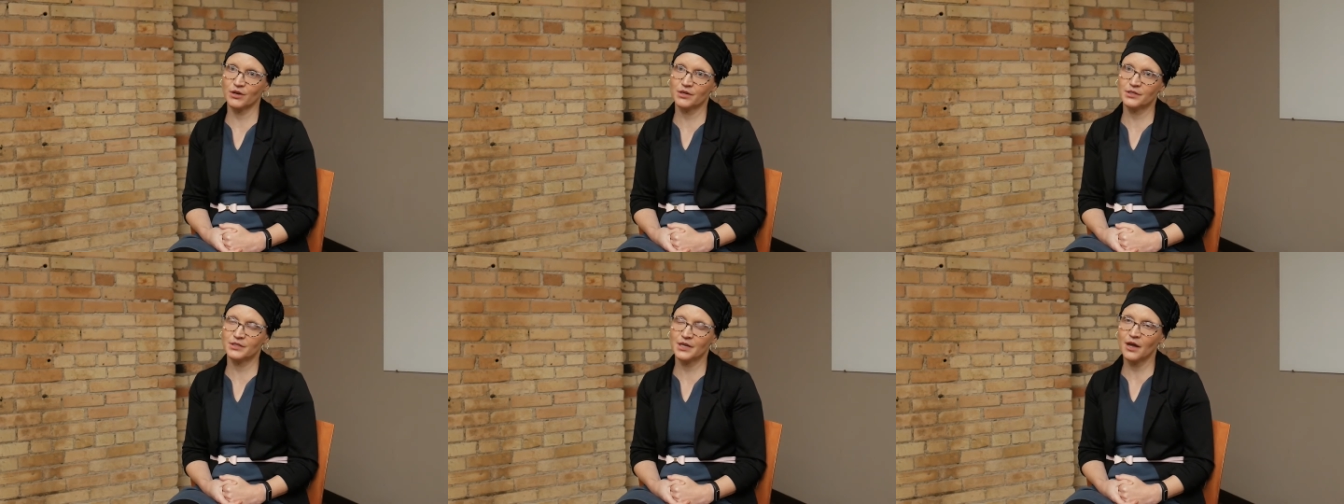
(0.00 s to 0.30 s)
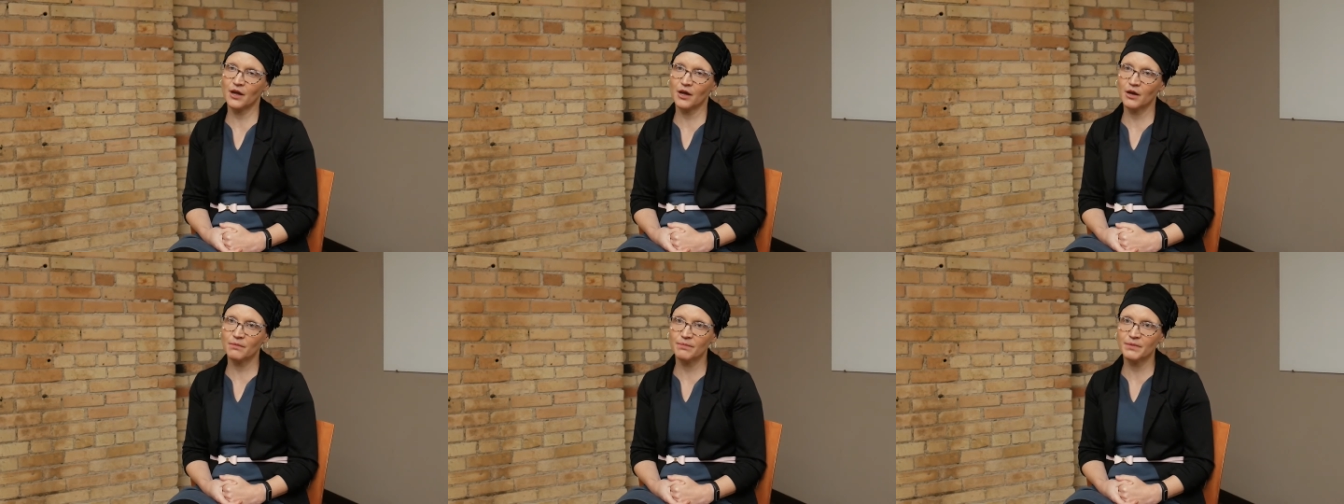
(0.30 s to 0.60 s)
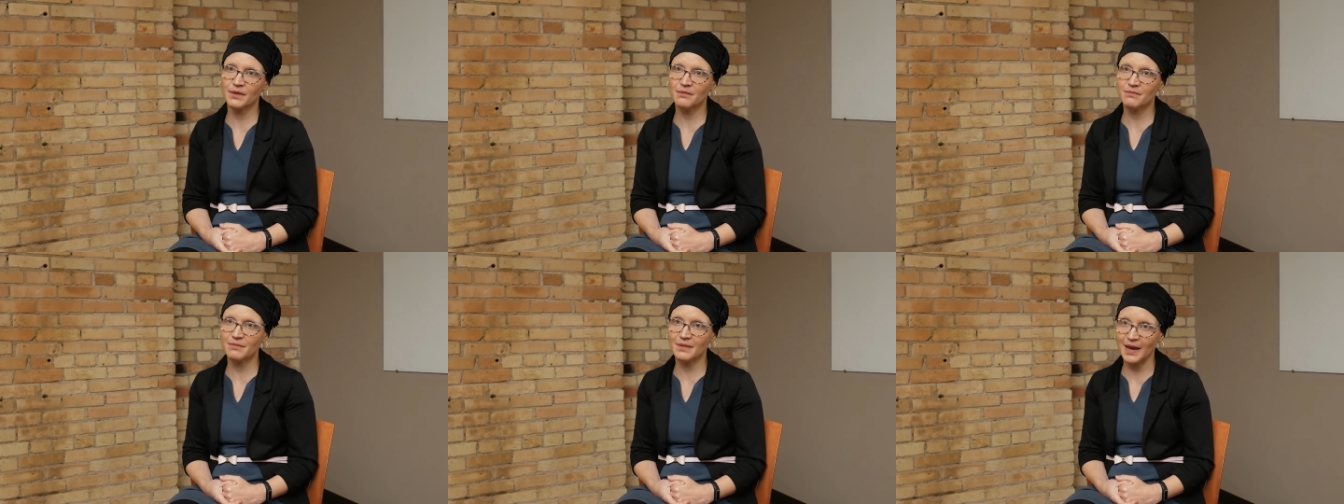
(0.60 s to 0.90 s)
and to help
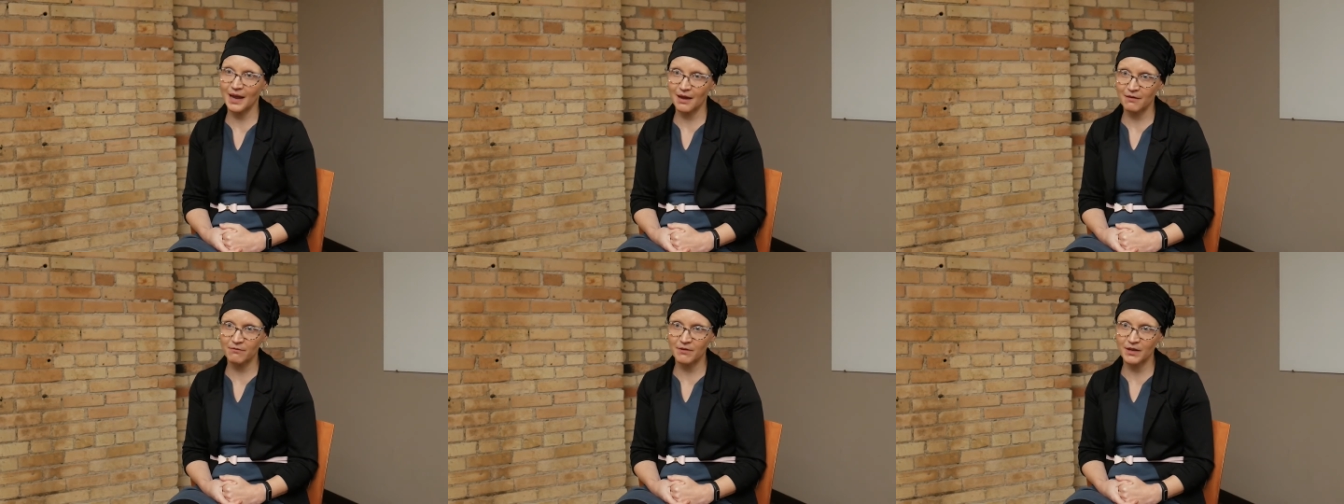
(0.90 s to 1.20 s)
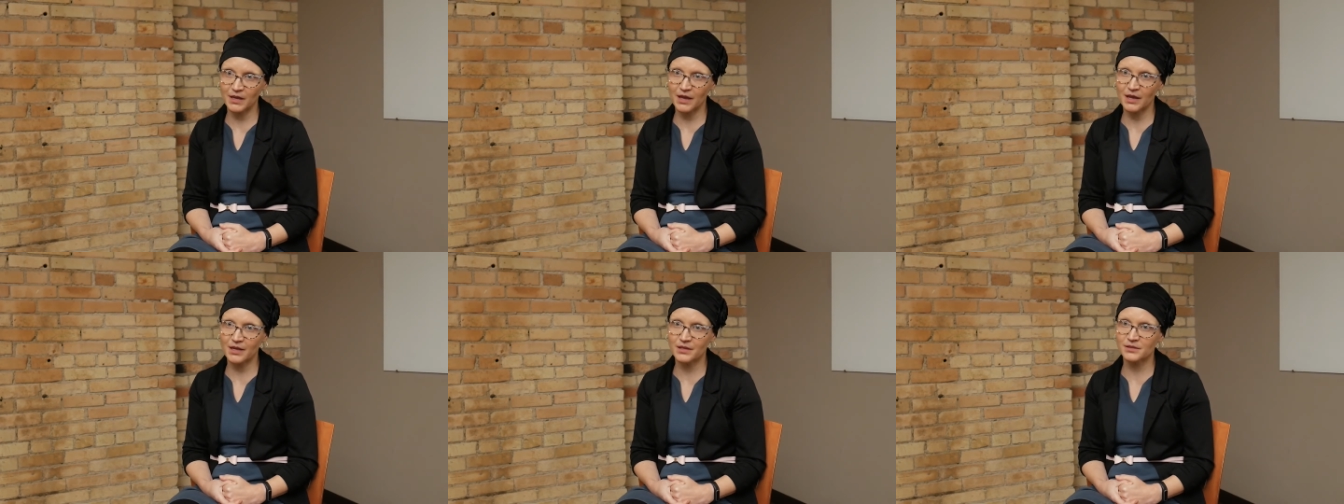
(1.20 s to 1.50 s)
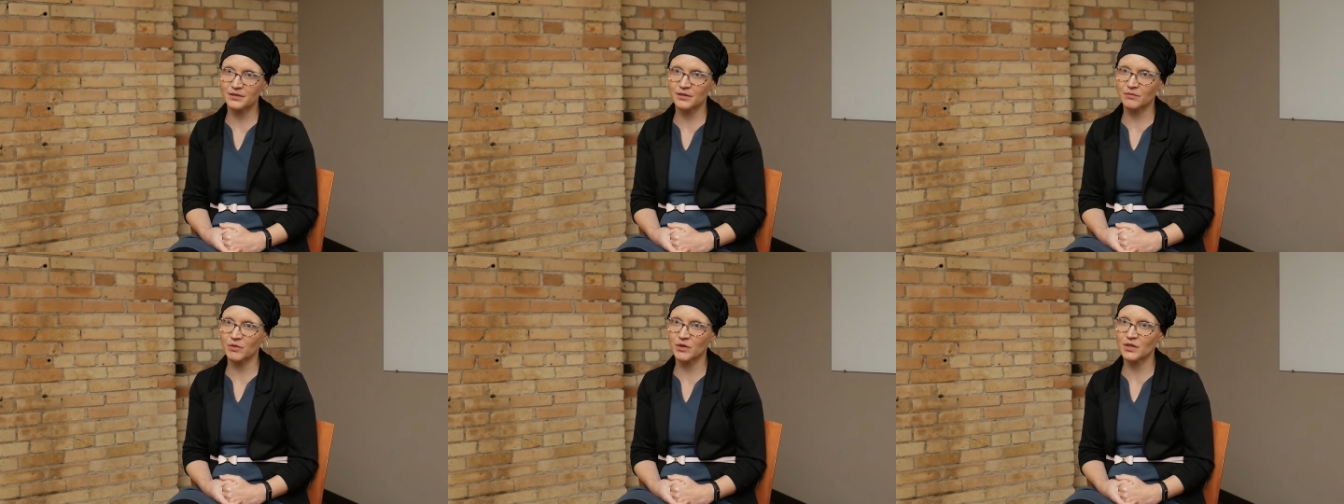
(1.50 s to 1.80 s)
them navigate
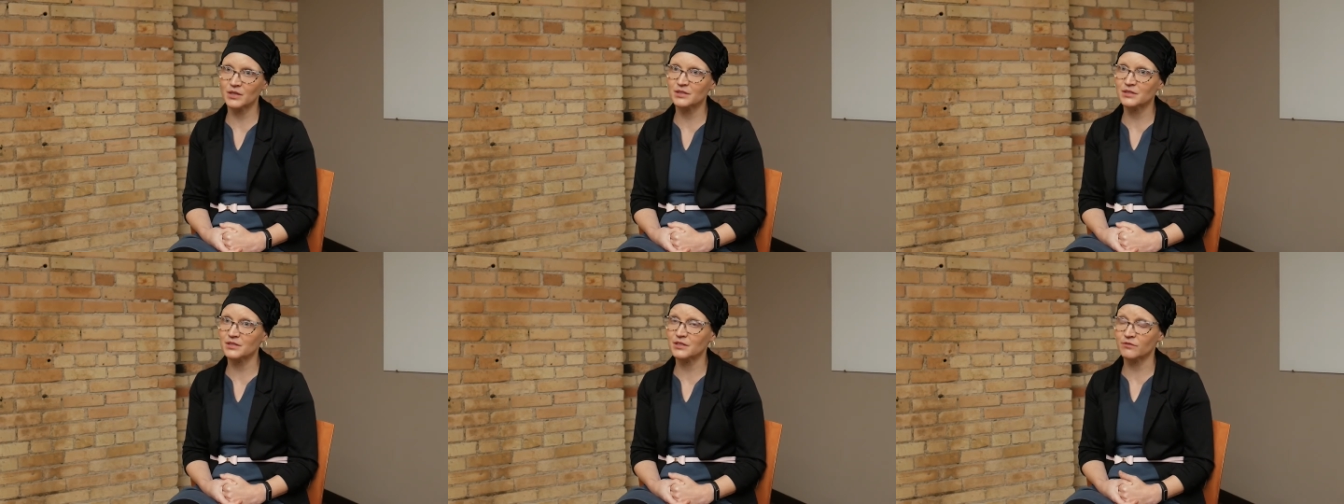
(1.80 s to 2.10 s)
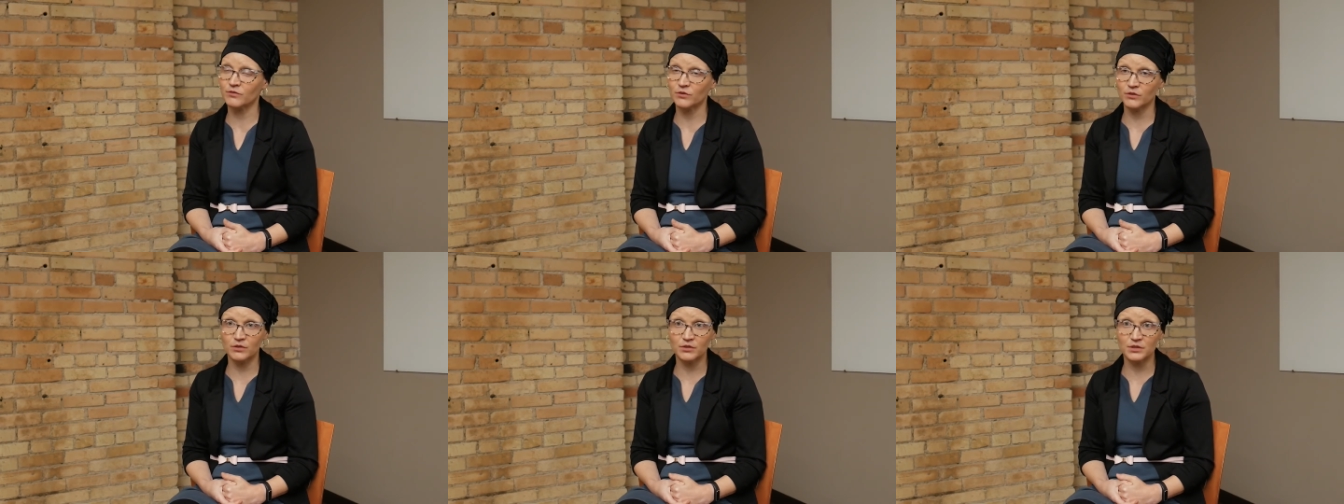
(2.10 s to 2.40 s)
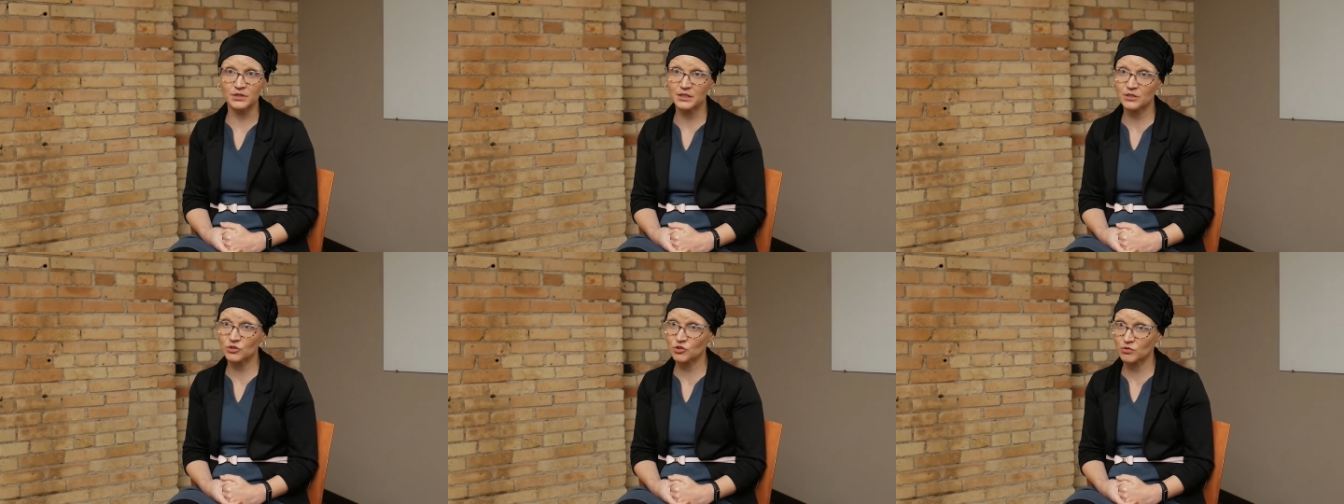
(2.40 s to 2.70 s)
some of these
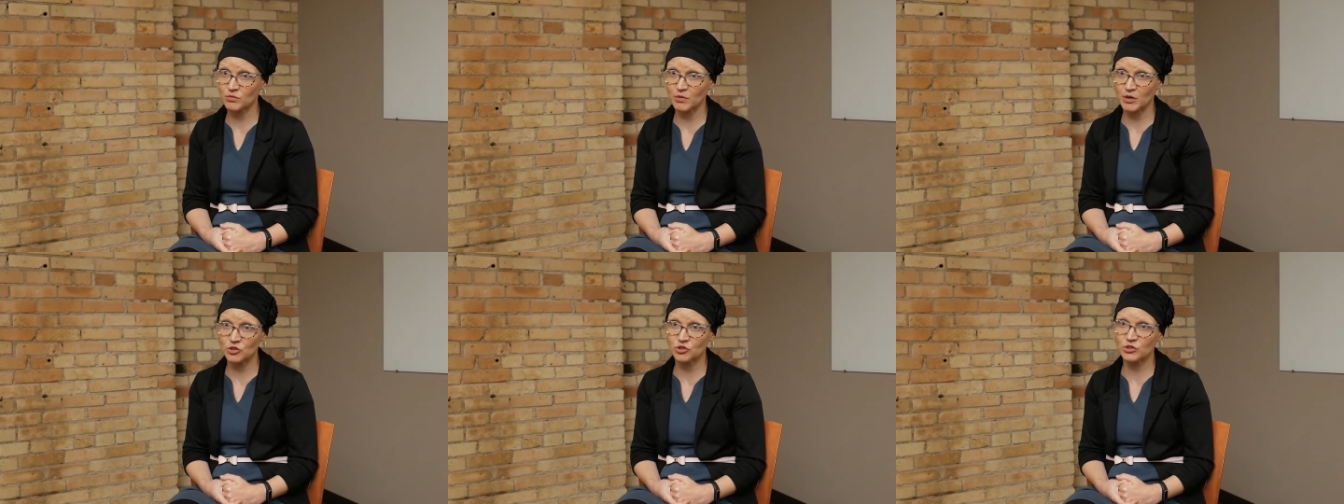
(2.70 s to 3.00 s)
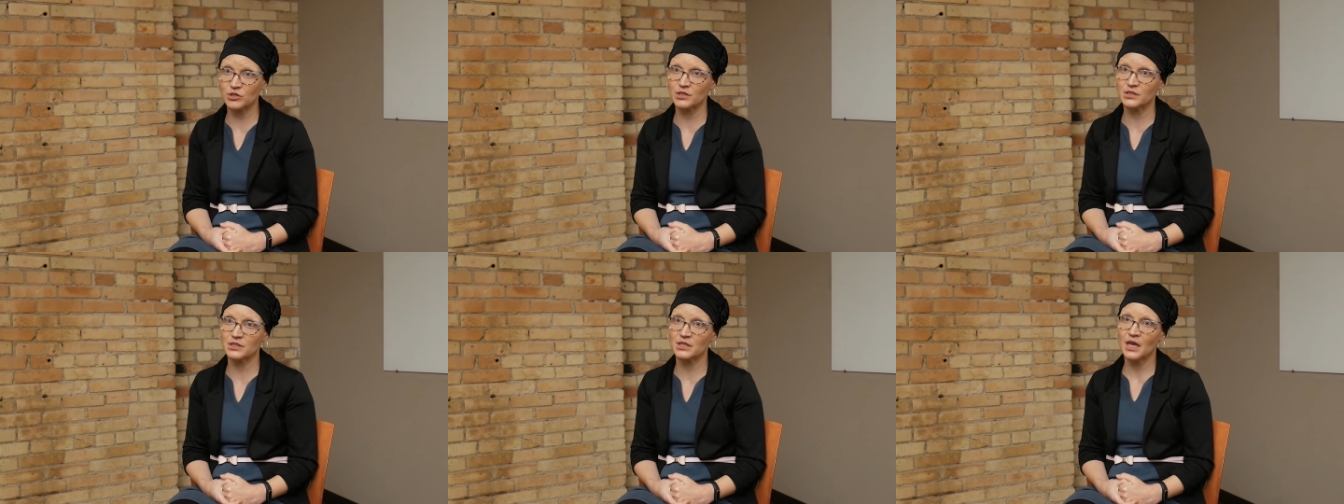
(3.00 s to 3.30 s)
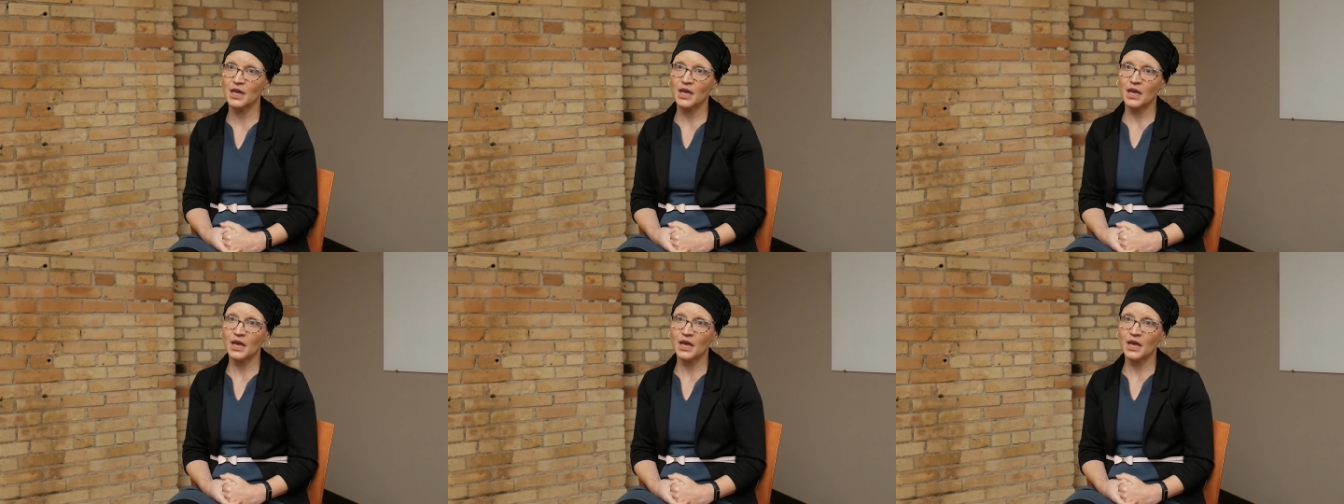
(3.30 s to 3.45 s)
difficult situations